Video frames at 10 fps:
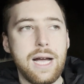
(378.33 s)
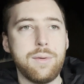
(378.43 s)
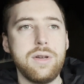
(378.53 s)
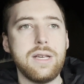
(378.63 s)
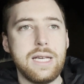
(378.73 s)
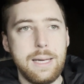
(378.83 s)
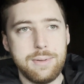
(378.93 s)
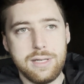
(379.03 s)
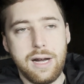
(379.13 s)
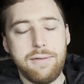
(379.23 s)
where you can
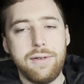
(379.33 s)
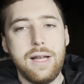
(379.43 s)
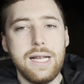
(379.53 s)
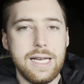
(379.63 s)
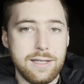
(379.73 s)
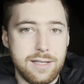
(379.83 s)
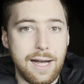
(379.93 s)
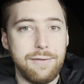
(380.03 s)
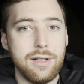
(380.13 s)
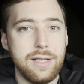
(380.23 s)
keep stuff is
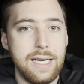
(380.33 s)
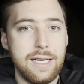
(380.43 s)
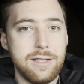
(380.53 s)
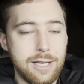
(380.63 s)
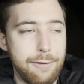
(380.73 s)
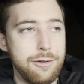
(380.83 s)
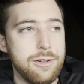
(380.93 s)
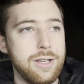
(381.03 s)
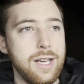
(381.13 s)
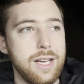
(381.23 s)
definitely
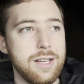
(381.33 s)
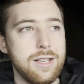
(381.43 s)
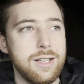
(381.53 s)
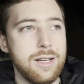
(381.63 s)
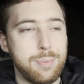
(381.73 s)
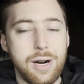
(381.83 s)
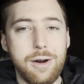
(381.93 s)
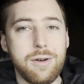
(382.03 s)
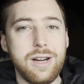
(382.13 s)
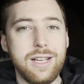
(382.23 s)
a
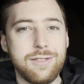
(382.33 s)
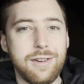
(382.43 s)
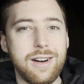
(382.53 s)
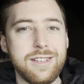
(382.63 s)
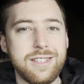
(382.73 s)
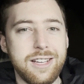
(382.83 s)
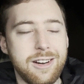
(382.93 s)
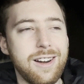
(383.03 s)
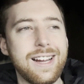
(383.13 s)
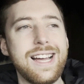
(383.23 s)
priority as far as like
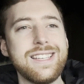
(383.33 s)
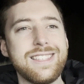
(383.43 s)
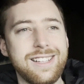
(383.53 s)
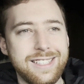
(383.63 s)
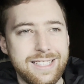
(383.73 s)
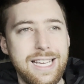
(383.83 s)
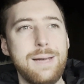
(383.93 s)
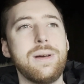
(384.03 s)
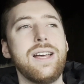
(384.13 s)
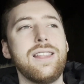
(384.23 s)
car guys that like to
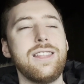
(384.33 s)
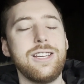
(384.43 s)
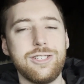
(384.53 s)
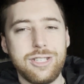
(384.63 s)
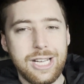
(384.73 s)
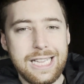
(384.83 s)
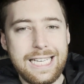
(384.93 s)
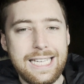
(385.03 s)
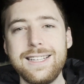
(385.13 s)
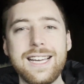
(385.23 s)
keep things
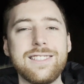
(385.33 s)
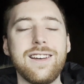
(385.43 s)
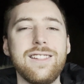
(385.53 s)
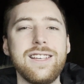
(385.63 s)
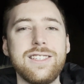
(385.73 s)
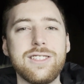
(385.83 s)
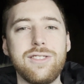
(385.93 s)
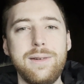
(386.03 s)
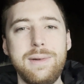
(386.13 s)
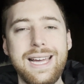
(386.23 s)
clean. Next on the list is
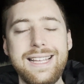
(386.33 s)
going to be a